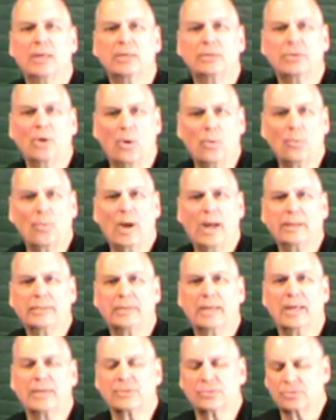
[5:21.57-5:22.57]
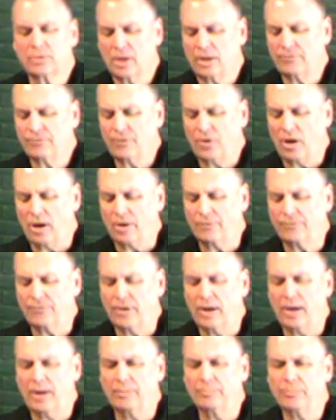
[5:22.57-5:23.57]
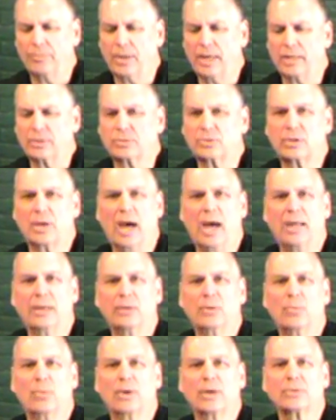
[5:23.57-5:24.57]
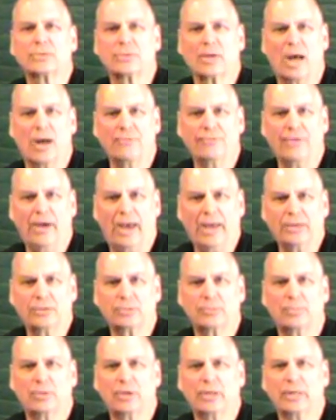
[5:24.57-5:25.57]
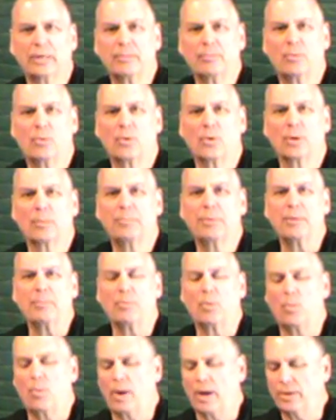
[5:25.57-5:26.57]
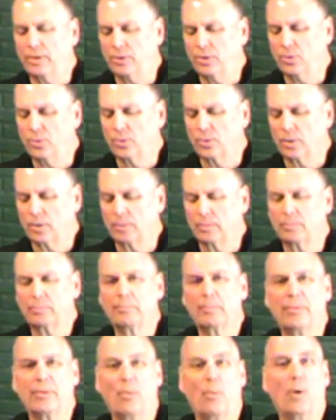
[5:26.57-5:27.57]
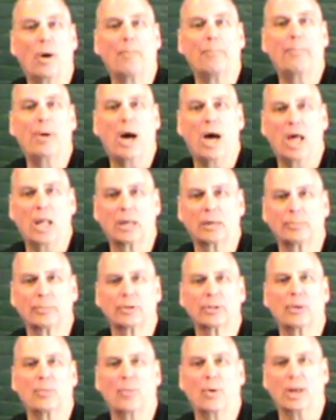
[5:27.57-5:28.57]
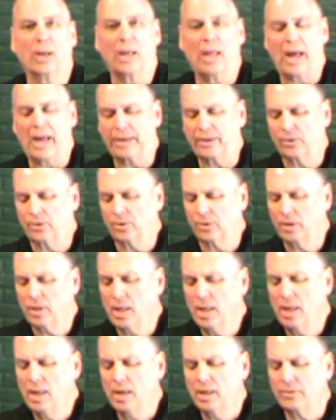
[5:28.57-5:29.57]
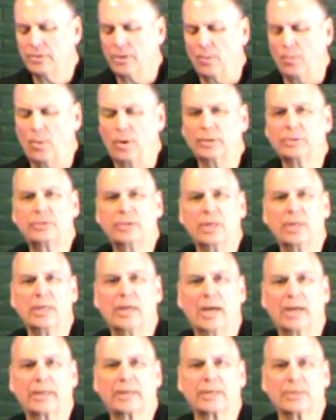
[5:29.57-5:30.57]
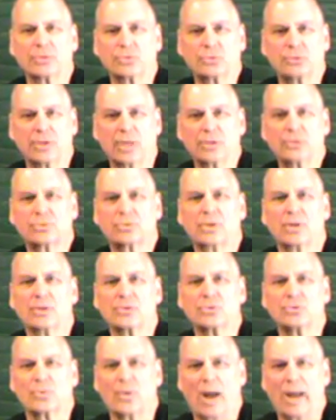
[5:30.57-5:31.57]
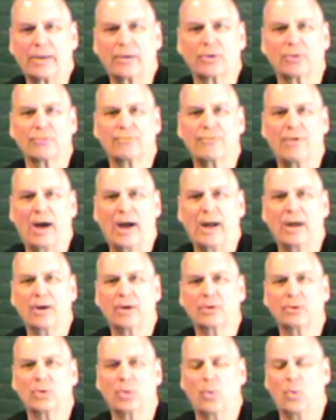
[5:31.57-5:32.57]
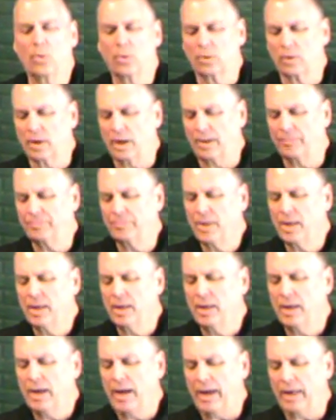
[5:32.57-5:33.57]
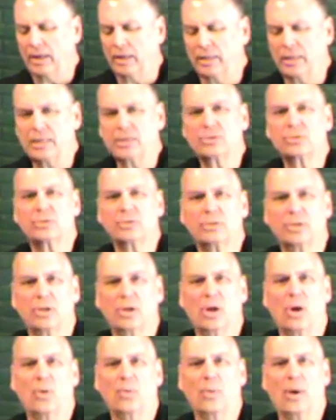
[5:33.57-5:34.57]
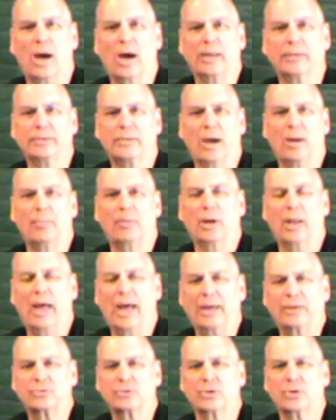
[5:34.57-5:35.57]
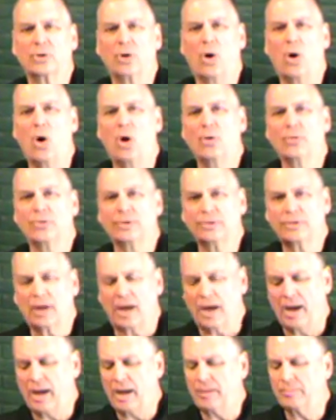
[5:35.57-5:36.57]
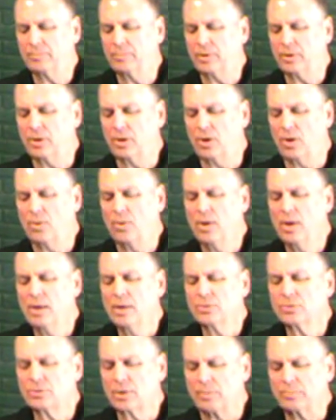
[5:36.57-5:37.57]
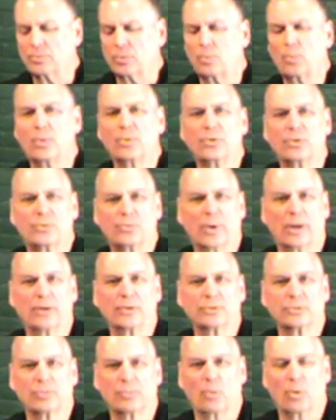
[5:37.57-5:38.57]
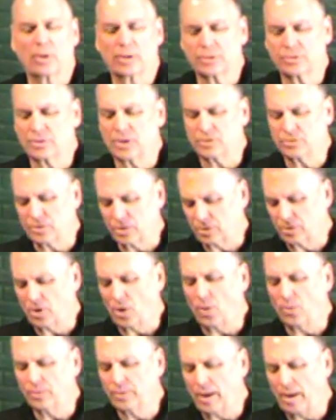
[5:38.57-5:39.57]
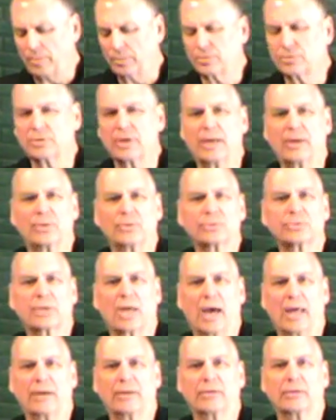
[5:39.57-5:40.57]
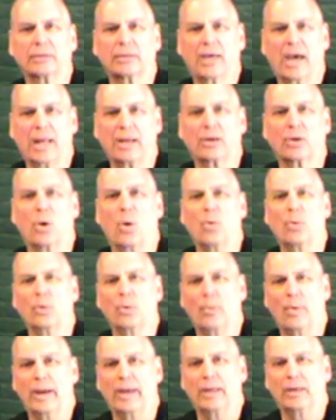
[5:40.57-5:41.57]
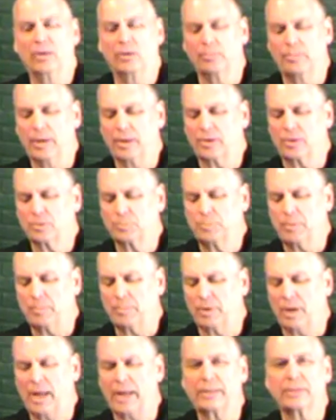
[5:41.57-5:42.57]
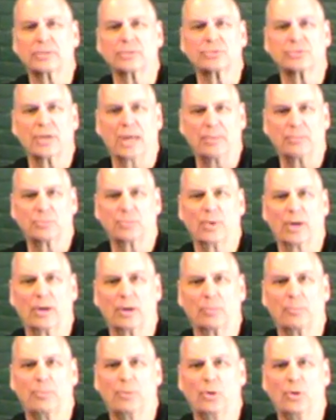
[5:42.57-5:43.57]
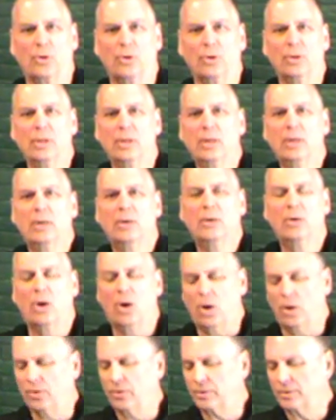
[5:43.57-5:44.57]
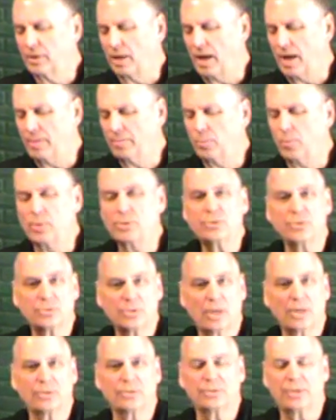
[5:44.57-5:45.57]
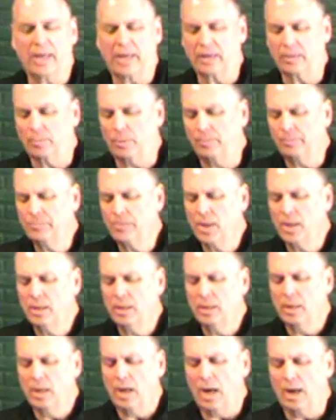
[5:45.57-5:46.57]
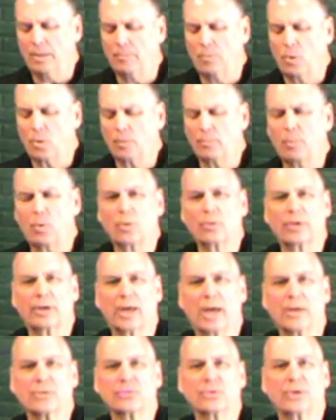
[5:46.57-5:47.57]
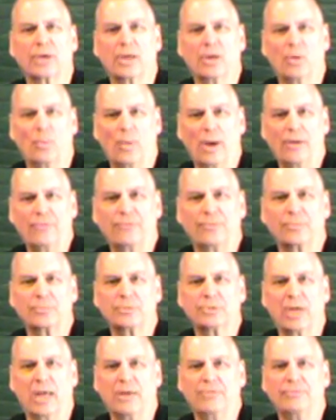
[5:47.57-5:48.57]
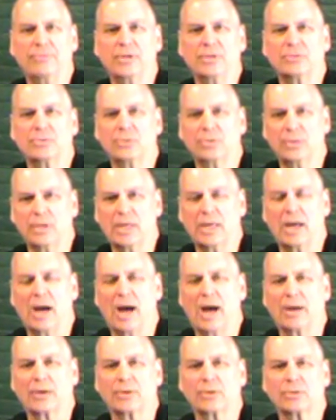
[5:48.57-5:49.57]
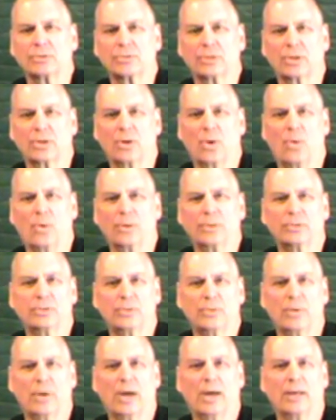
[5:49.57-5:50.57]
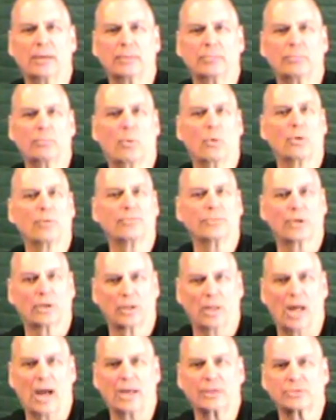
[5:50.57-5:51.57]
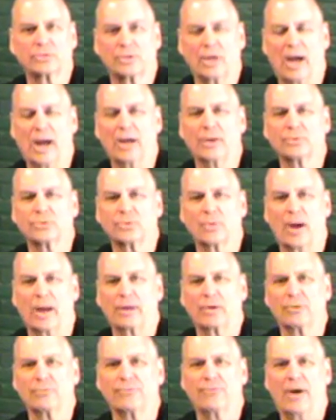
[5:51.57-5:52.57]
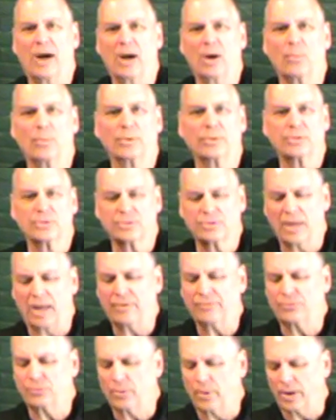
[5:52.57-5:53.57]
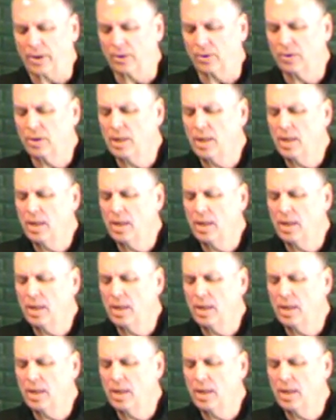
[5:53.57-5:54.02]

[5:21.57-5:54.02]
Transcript: Don't write that stuff off. It's gotten to where it's not fashionable anymore. People want newer, they want polymer, they want lighter, they want the consistent striker fired or at least, you know, double action all the time, you know, something where the triggers are more consistent. The old double singles kind of going away a little bit because people like the same trigger pull all the time, which is understandable. More and more of the guns are getting away from safeties and decockers and going to more of the Glock style striker fire with the safe trigger.